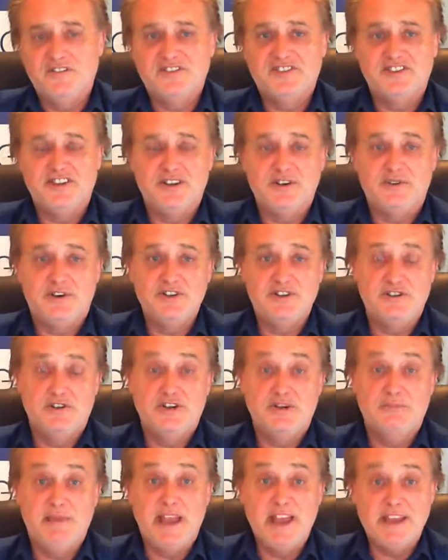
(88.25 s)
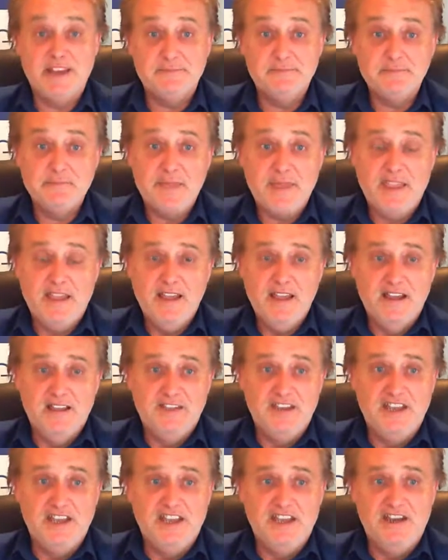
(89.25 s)
So I joined a bank
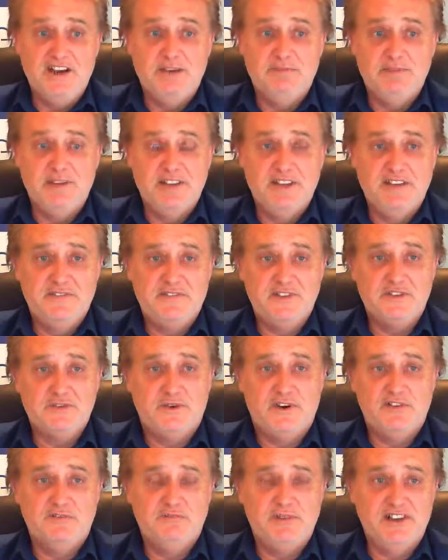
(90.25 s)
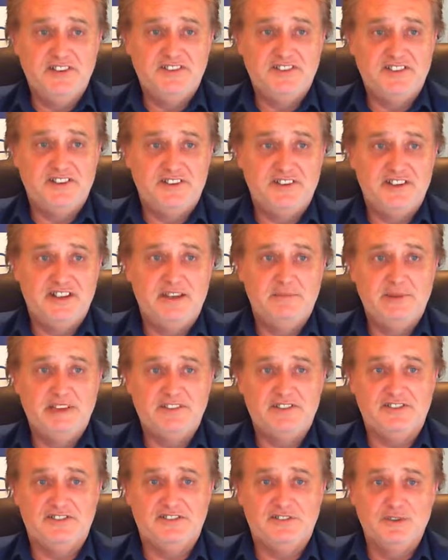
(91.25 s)
thinking I'd be there for 12 months and I'd go back
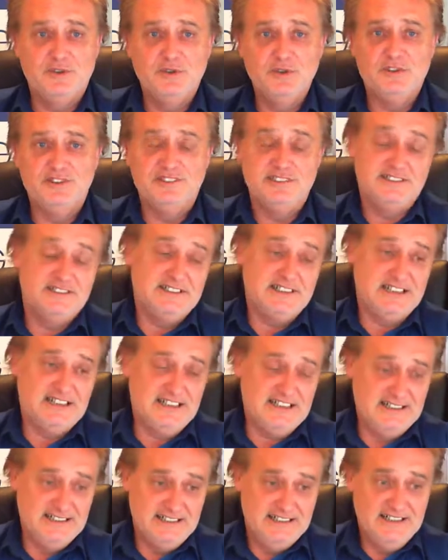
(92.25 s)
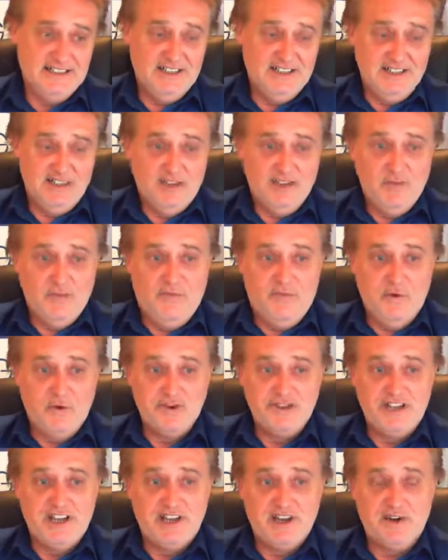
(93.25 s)
to school and
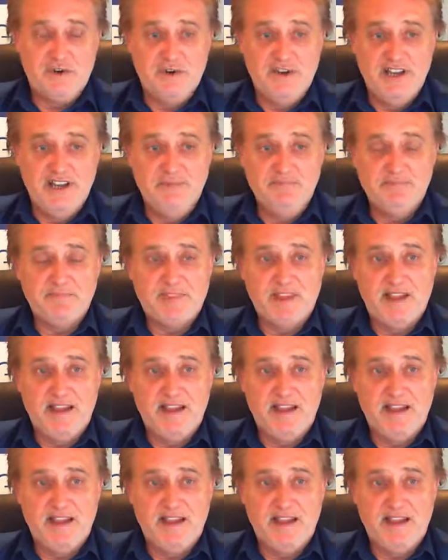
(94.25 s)
forge out a career.